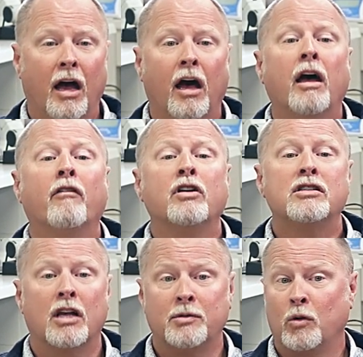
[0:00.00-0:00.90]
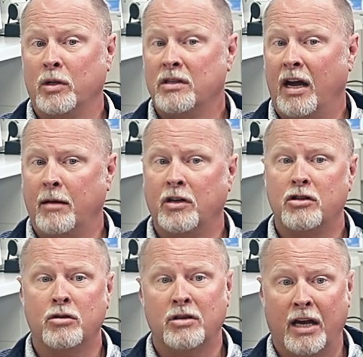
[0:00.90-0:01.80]
uh, every subsequent time
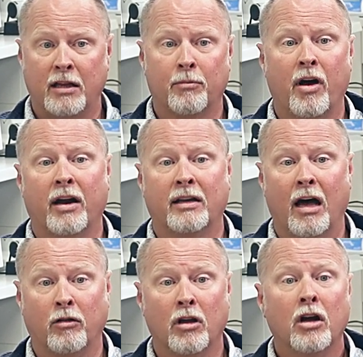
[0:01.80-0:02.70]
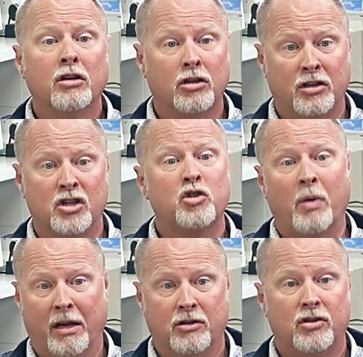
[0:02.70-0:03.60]
that you take the product out to
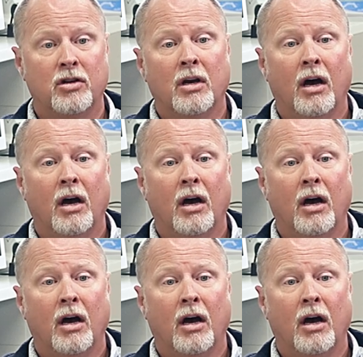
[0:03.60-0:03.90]
dispense.